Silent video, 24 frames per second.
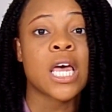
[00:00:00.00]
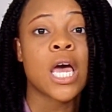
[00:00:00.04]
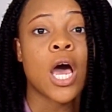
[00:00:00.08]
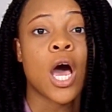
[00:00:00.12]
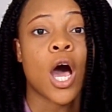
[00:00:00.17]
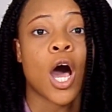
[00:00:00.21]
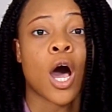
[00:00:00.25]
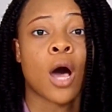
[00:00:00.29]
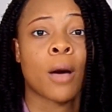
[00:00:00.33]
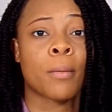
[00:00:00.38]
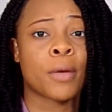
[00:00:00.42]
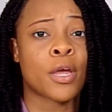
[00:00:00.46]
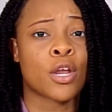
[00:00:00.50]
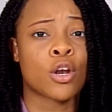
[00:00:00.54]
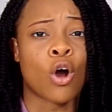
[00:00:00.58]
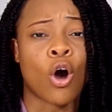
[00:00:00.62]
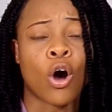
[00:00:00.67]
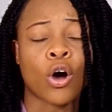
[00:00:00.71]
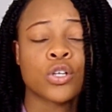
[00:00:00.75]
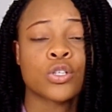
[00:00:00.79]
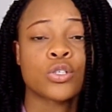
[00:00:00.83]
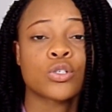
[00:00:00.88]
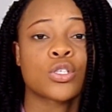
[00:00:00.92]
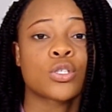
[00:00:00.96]
and
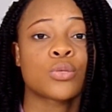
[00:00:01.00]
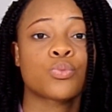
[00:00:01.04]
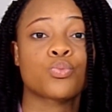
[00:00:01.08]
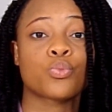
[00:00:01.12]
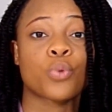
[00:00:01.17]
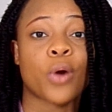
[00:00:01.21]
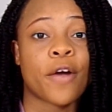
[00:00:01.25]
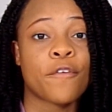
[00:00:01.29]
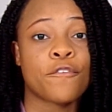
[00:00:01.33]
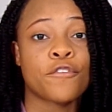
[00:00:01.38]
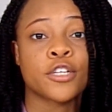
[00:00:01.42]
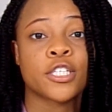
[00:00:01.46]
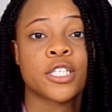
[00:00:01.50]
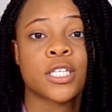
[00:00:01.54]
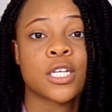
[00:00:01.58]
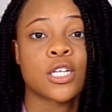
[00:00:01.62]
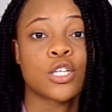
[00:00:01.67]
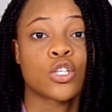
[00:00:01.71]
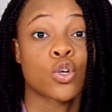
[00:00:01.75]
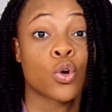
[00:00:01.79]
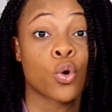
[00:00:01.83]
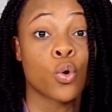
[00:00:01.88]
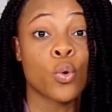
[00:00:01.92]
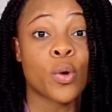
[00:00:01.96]
also some
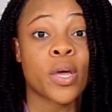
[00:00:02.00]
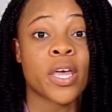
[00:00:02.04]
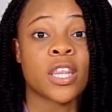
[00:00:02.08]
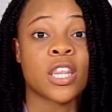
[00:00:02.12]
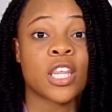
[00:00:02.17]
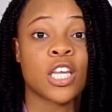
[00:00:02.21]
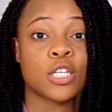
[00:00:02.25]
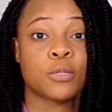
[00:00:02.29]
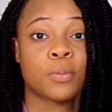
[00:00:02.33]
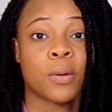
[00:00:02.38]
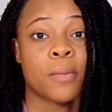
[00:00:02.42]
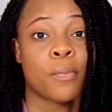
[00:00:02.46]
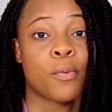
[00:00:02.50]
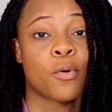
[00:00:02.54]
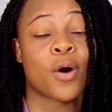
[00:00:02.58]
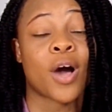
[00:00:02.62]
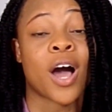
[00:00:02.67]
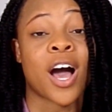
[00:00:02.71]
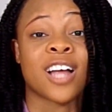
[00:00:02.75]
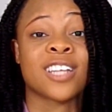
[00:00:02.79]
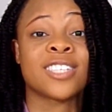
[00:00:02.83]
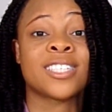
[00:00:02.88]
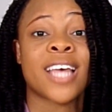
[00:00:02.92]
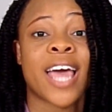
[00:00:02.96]
references. Who can these people
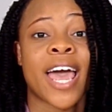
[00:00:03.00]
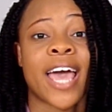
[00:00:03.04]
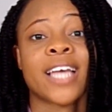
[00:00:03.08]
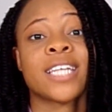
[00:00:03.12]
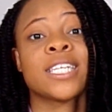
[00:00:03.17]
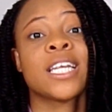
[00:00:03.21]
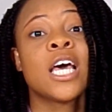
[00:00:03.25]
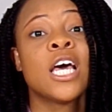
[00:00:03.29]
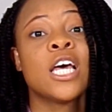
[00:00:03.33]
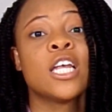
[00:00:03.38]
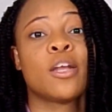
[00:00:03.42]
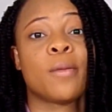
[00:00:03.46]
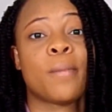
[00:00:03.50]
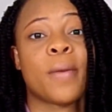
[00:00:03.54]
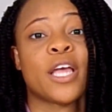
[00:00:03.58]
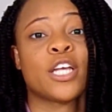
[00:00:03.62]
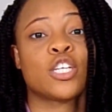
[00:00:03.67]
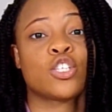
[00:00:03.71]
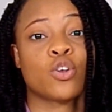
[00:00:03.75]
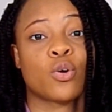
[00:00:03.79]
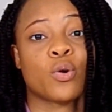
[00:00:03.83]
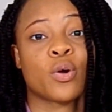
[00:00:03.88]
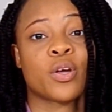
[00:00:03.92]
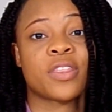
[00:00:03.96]
contact to make
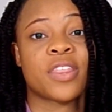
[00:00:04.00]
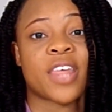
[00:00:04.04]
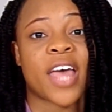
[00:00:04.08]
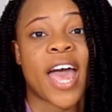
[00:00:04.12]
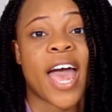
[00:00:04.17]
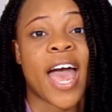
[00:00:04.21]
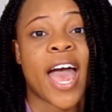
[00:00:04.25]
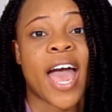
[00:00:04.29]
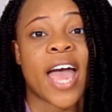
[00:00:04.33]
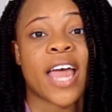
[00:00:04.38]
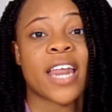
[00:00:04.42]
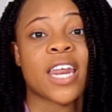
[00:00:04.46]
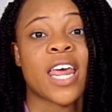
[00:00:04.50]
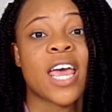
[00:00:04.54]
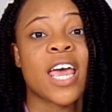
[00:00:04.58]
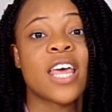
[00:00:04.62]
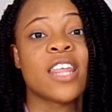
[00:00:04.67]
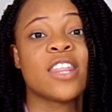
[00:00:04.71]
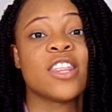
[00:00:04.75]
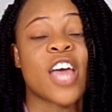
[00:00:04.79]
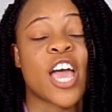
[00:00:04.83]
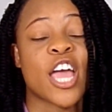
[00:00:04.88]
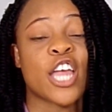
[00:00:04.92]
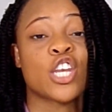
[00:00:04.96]
sure that
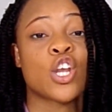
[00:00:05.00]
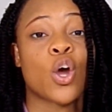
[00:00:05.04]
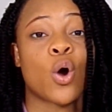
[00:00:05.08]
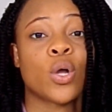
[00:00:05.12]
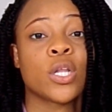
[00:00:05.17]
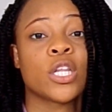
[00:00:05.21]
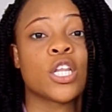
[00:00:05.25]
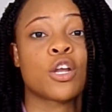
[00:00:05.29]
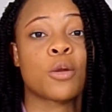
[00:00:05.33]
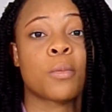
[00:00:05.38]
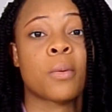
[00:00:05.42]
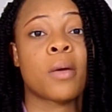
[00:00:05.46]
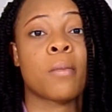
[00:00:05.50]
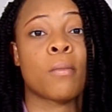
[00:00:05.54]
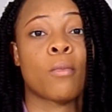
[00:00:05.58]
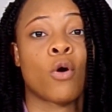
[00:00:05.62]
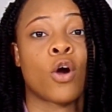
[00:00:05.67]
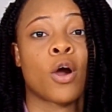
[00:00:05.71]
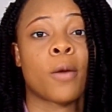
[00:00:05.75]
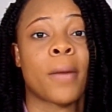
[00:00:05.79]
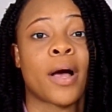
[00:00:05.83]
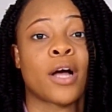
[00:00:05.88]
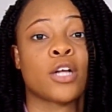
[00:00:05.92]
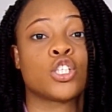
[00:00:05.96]
they know a little bit
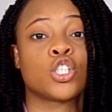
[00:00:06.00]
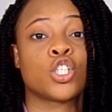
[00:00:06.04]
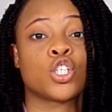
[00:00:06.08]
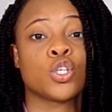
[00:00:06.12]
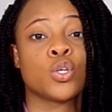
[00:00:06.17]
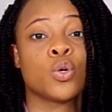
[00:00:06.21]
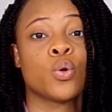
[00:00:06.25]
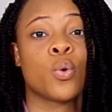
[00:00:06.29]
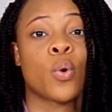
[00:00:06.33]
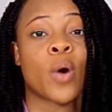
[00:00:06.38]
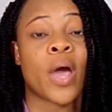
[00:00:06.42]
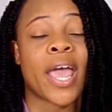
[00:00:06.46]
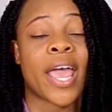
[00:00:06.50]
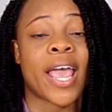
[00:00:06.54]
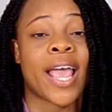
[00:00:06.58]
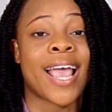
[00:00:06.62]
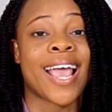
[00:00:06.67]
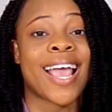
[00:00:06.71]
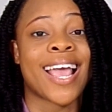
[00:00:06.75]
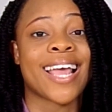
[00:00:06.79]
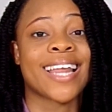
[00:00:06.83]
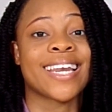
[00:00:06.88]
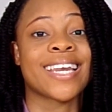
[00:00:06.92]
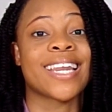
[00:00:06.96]
more about you
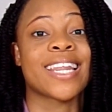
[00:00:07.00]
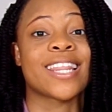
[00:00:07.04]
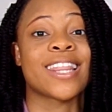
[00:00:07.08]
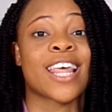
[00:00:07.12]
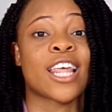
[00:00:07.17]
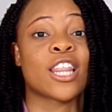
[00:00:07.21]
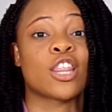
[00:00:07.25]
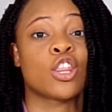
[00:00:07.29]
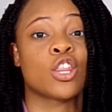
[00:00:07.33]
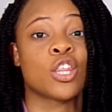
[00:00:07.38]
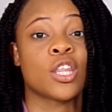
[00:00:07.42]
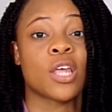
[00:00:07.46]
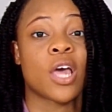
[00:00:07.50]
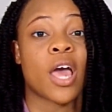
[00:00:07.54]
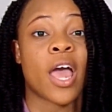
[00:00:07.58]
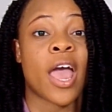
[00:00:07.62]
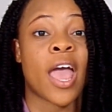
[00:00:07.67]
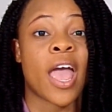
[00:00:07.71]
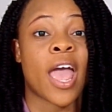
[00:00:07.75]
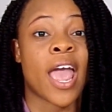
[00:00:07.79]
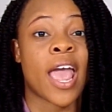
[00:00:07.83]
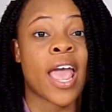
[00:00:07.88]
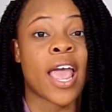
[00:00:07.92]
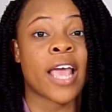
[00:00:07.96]

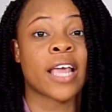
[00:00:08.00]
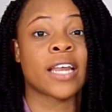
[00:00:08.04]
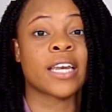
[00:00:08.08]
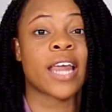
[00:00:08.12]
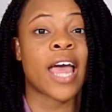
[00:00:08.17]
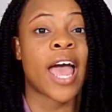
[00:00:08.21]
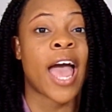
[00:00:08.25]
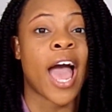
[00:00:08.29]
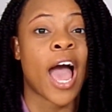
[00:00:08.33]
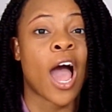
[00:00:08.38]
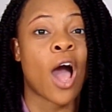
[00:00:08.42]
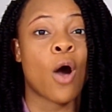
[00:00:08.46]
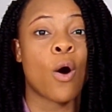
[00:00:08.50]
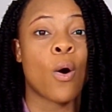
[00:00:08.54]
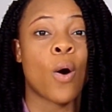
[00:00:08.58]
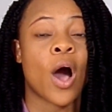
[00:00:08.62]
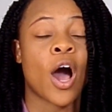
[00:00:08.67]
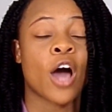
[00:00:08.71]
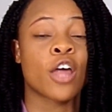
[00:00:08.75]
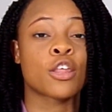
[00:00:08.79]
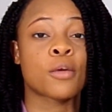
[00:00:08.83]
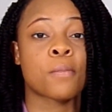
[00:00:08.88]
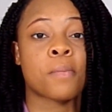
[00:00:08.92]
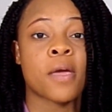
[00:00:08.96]
and how
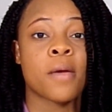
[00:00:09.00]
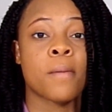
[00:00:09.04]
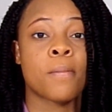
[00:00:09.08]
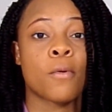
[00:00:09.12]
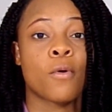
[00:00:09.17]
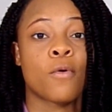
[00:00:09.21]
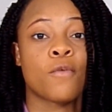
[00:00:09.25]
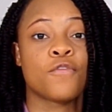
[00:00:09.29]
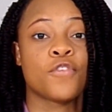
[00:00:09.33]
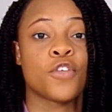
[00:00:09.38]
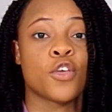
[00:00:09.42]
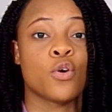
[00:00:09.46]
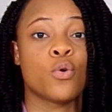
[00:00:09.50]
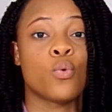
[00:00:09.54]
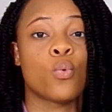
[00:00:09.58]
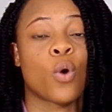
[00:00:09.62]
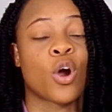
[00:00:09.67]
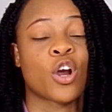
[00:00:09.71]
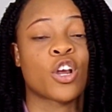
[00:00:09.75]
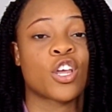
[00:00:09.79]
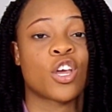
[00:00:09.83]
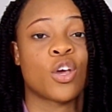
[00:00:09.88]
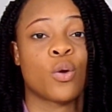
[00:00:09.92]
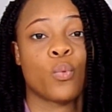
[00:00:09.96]
other people view
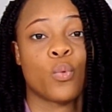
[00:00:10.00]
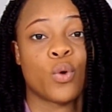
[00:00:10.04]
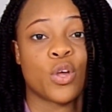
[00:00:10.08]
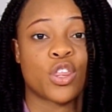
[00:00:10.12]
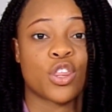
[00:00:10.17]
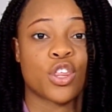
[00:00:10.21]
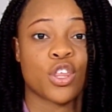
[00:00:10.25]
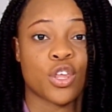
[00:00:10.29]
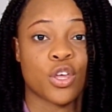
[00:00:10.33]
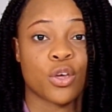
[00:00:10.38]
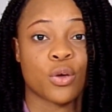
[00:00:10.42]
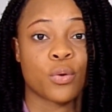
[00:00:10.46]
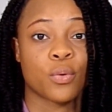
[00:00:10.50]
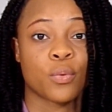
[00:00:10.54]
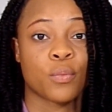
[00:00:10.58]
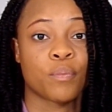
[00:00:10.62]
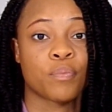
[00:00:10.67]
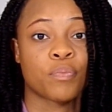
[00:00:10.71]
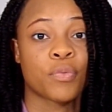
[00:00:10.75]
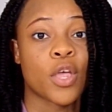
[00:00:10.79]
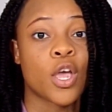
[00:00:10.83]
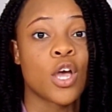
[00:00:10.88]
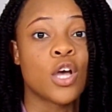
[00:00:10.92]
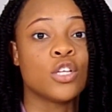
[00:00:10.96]
working with you.
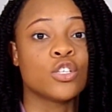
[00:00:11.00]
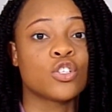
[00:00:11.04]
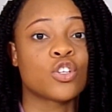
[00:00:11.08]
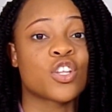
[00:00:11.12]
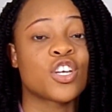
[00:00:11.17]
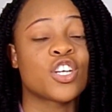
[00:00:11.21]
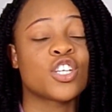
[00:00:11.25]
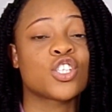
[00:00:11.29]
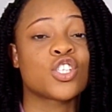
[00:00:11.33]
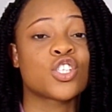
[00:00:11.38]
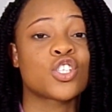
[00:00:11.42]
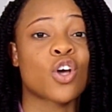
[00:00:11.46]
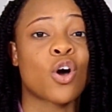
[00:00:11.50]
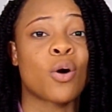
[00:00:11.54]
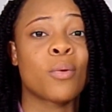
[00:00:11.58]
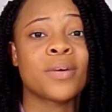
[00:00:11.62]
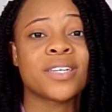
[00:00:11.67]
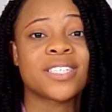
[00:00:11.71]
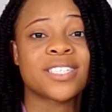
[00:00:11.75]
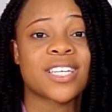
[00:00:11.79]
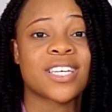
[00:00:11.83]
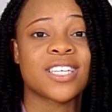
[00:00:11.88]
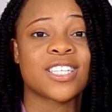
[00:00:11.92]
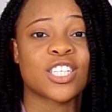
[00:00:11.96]
So there's so
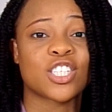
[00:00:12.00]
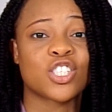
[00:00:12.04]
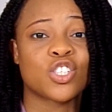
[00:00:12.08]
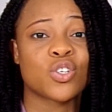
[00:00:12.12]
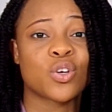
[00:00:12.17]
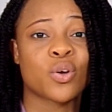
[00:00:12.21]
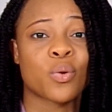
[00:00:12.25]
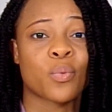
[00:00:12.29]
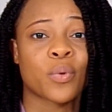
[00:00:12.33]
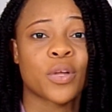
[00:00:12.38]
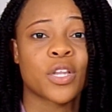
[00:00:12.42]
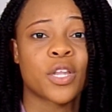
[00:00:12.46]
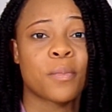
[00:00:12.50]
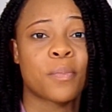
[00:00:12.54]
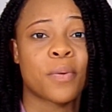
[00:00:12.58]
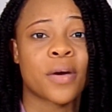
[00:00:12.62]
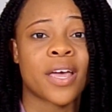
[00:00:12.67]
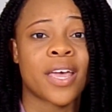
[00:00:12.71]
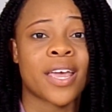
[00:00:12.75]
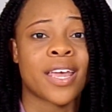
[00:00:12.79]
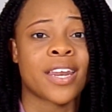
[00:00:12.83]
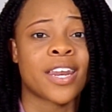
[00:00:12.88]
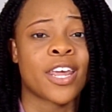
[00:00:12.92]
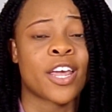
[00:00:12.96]
much things that you can really put
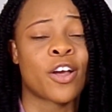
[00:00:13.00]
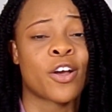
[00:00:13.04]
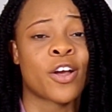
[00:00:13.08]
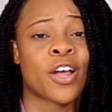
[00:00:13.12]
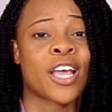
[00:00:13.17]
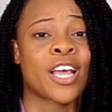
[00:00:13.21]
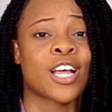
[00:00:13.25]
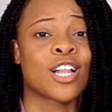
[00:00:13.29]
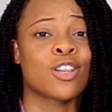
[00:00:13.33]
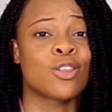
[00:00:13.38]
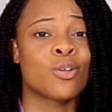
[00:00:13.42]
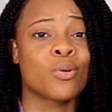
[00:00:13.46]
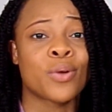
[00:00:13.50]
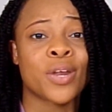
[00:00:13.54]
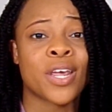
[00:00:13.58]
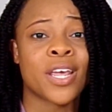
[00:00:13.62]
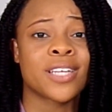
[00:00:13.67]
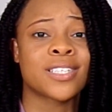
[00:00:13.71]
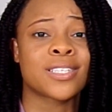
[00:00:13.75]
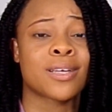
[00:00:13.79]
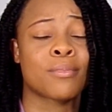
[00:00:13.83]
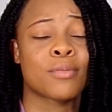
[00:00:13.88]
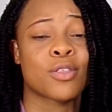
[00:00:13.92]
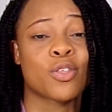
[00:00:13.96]
in here, including
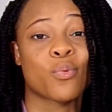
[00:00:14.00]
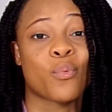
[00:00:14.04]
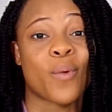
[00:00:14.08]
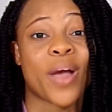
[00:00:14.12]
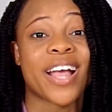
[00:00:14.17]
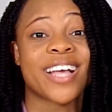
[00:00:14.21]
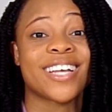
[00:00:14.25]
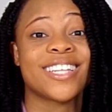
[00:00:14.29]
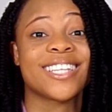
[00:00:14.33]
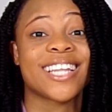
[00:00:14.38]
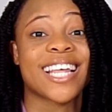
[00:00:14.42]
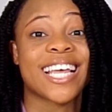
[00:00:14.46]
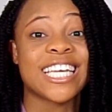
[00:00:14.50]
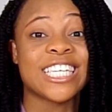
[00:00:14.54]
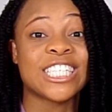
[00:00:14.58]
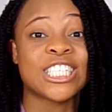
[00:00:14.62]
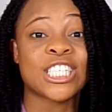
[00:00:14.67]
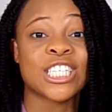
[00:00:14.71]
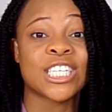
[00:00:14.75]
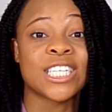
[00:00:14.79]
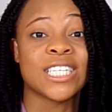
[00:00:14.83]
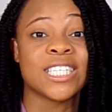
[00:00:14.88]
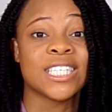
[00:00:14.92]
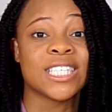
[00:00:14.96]
some of the
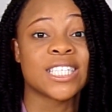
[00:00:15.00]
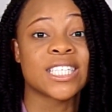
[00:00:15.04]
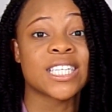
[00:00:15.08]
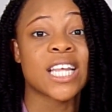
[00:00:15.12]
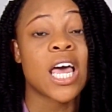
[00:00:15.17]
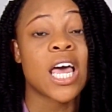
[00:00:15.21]
regulations,